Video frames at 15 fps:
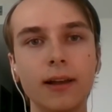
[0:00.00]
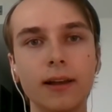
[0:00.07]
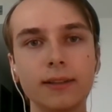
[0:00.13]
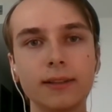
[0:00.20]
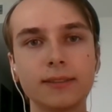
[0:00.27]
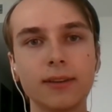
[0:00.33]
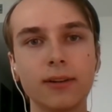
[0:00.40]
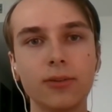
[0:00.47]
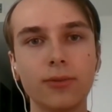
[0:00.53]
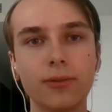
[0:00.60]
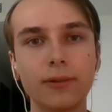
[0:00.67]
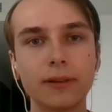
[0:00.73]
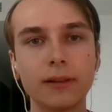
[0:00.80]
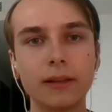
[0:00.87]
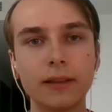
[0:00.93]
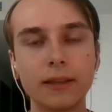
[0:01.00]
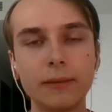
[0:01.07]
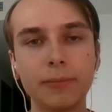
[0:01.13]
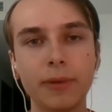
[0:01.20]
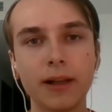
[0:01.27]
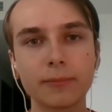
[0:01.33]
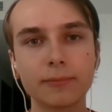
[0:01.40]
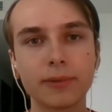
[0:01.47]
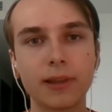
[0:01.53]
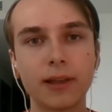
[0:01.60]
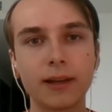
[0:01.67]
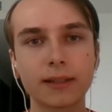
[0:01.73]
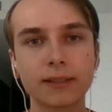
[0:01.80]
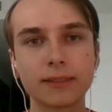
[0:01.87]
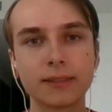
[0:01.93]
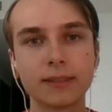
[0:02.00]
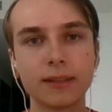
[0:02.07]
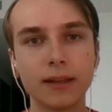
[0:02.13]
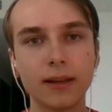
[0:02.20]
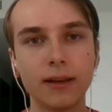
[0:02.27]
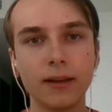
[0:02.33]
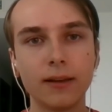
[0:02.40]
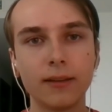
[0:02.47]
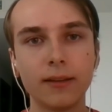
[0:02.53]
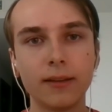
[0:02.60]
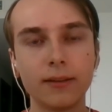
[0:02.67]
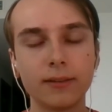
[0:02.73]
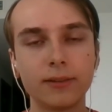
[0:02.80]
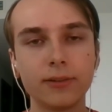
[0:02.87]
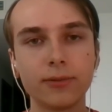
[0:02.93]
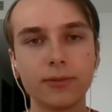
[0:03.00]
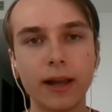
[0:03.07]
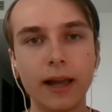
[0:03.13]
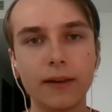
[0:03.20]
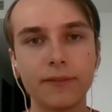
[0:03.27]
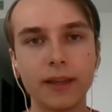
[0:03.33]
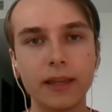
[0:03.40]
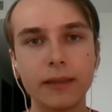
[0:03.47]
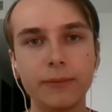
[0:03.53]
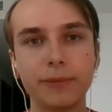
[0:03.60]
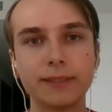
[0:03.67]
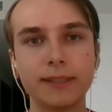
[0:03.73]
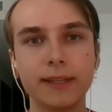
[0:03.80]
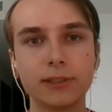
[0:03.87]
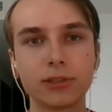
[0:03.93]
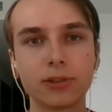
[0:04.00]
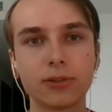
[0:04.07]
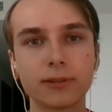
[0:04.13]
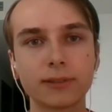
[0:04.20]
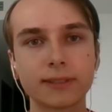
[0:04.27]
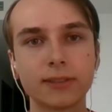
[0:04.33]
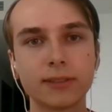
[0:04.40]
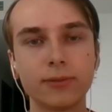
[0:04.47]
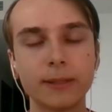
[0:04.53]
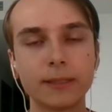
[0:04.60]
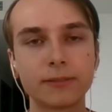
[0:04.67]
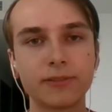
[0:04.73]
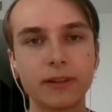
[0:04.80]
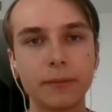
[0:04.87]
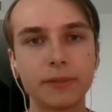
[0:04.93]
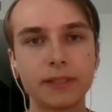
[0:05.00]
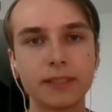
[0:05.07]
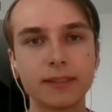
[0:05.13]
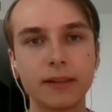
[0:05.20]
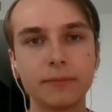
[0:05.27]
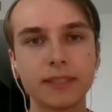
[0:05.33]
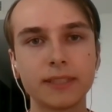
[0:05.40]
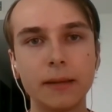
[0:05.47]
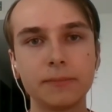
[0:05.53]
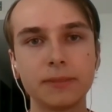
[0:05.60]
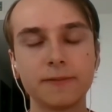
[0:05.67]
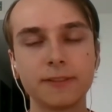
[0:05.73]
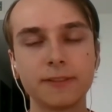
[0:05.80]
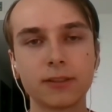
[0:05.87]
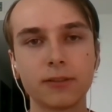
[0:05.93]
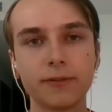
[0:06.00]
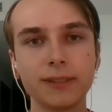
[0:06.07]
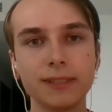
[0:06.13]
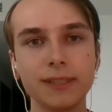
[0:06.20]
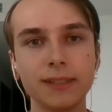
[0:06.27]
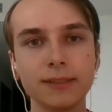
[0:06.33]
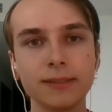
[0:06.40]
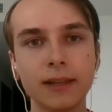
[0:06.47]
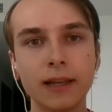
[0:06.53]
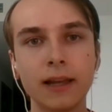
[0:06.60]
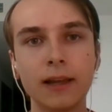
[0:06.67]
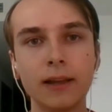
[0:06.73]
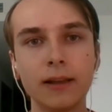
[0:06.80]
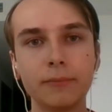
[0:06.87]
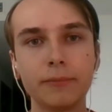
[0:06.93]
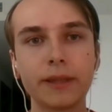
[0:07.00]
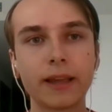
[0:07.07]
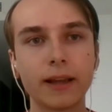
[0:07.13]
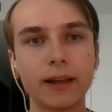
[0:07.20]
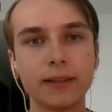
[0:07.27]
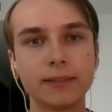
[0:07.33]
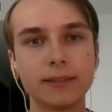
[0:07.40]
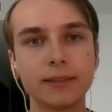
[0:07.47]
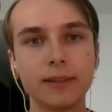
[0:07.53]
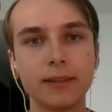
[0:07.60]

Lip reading: So Epoch Blocks do have a potential to interrupt some types of services because